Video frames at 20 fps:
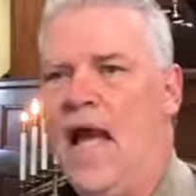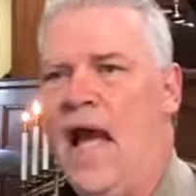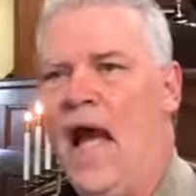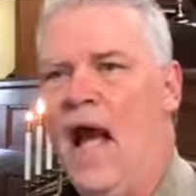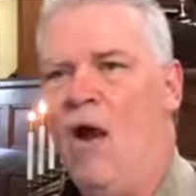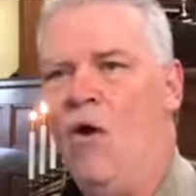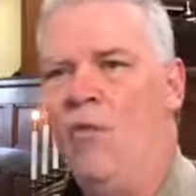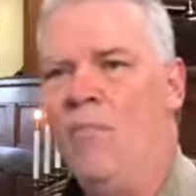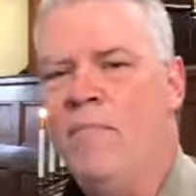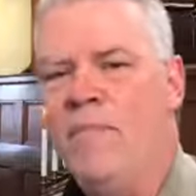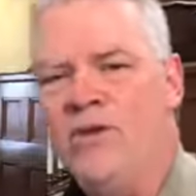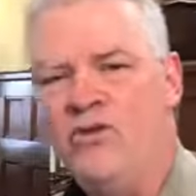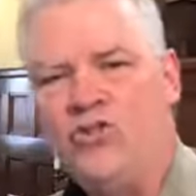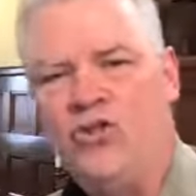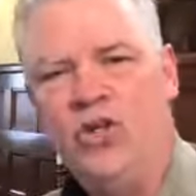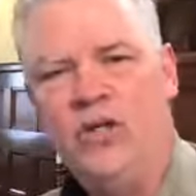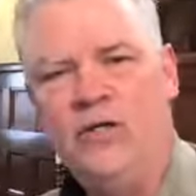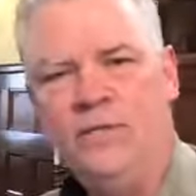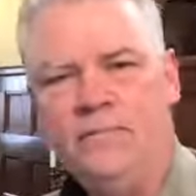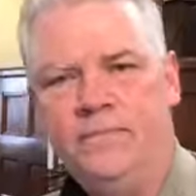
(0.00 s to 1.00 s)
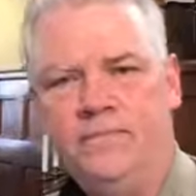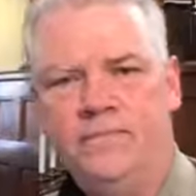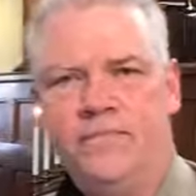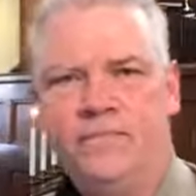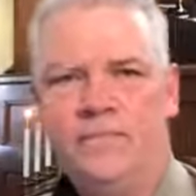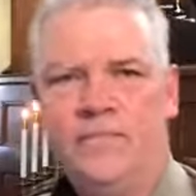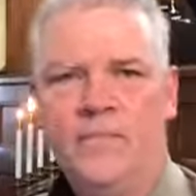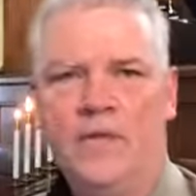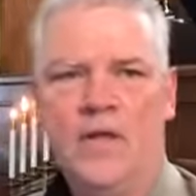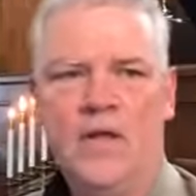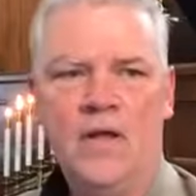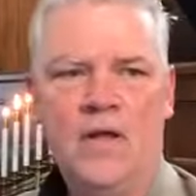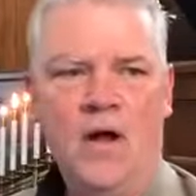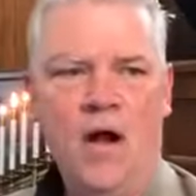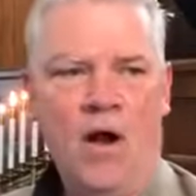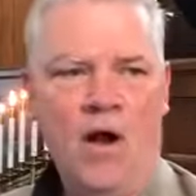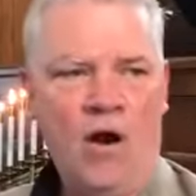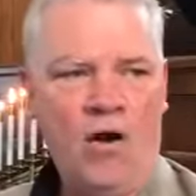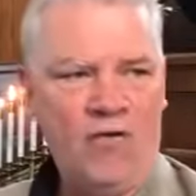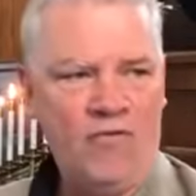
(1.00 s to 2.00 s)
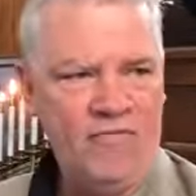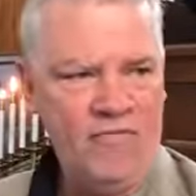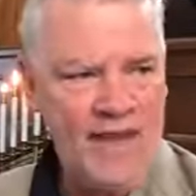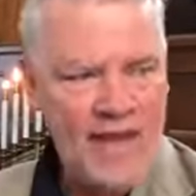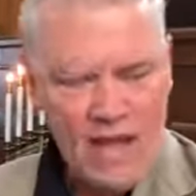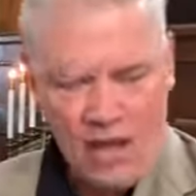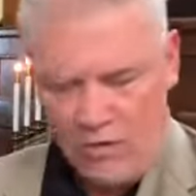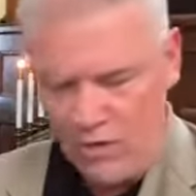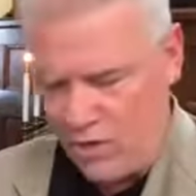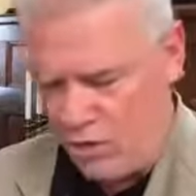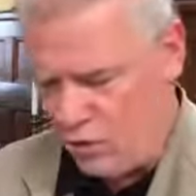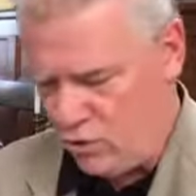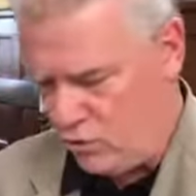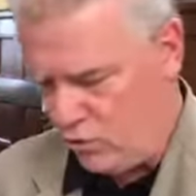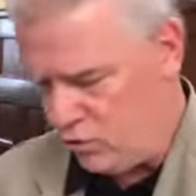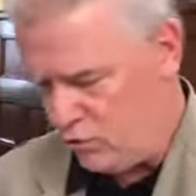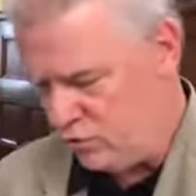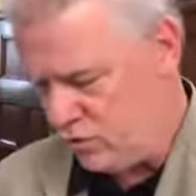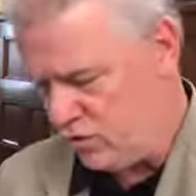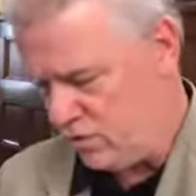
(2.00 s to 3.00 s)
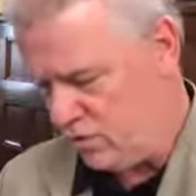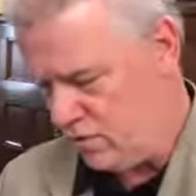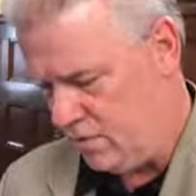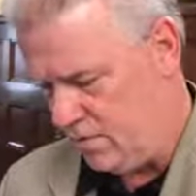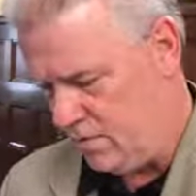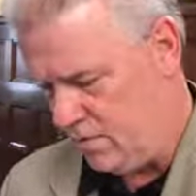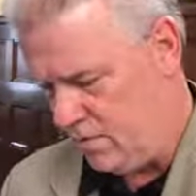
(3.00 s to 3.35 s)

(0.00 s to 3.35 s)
our mission, our values,